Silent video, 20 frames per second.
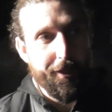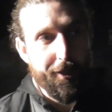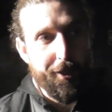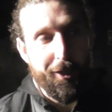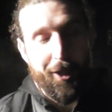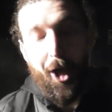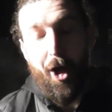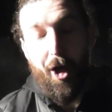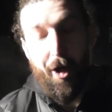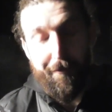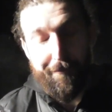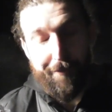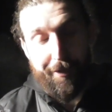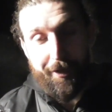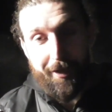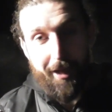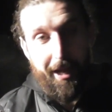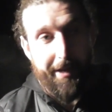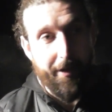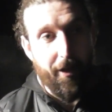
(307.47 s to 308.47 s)
You laugh,
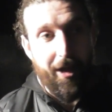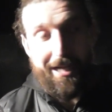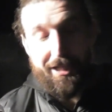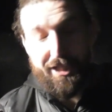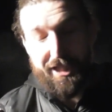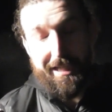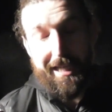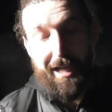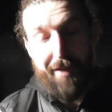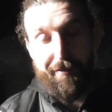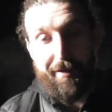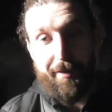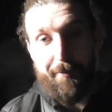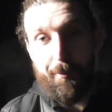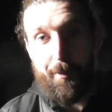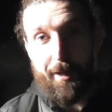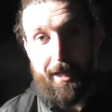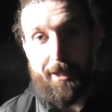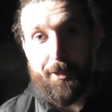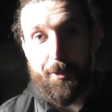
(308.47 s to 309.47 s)
and I actually love it
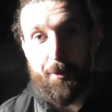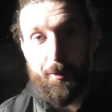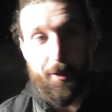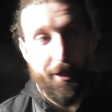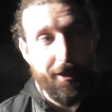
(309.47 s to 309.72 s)
what they do.